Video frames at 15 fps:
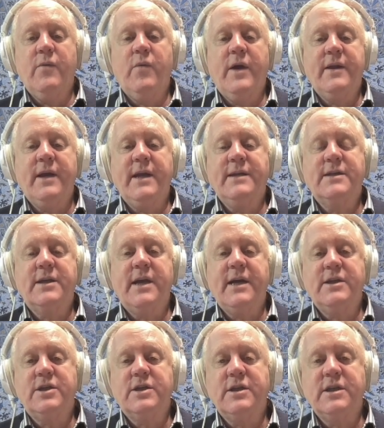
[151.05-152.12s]
whether
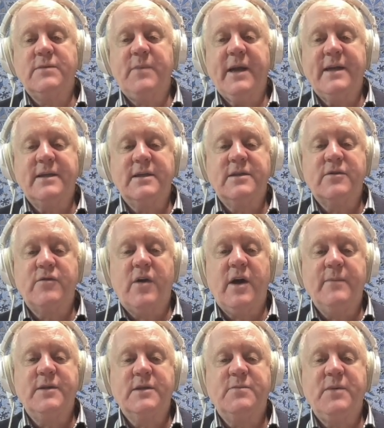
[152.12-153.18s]
intonation is better
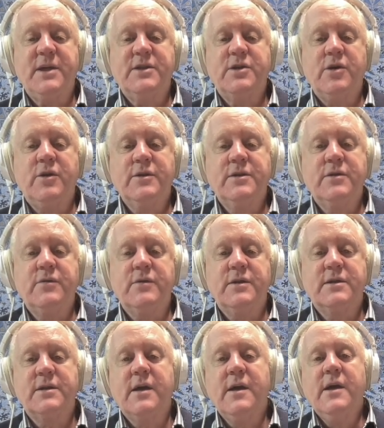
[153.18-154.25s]
described as pitch
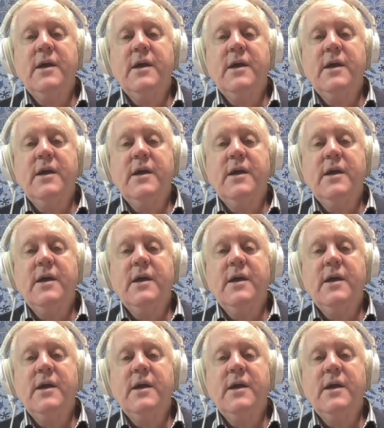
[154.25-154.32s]
contours,